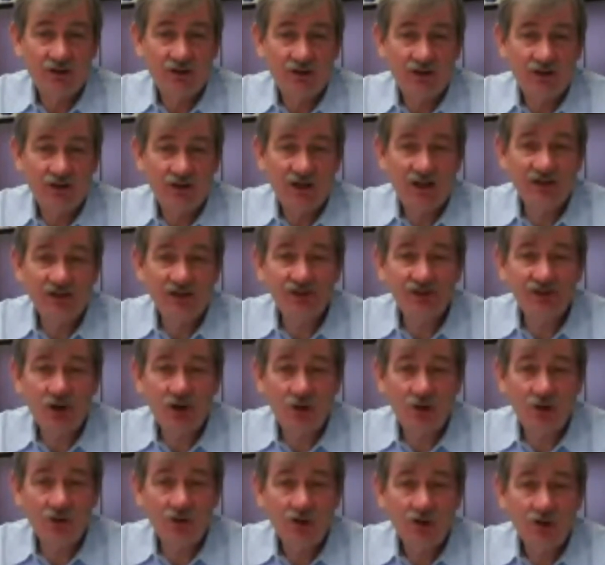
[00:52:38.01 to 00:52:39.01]

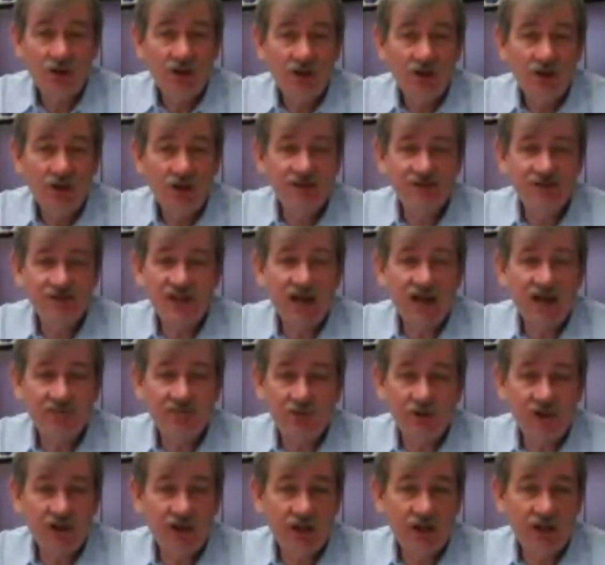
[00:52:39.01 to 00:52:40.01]
SEO is not
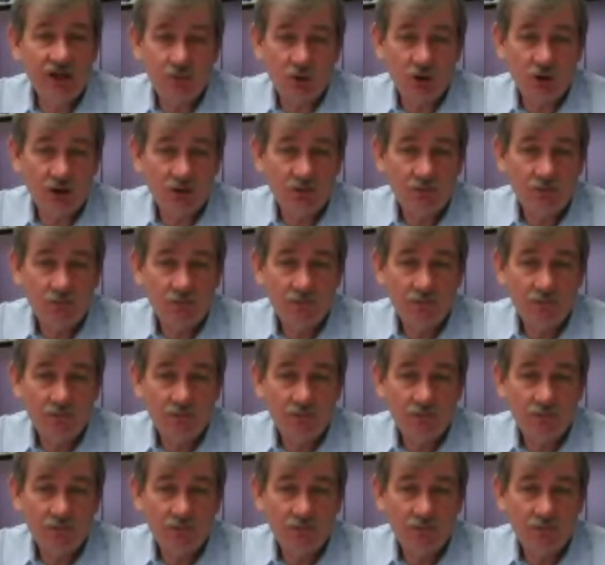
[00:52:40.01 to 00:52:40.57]
free anymore.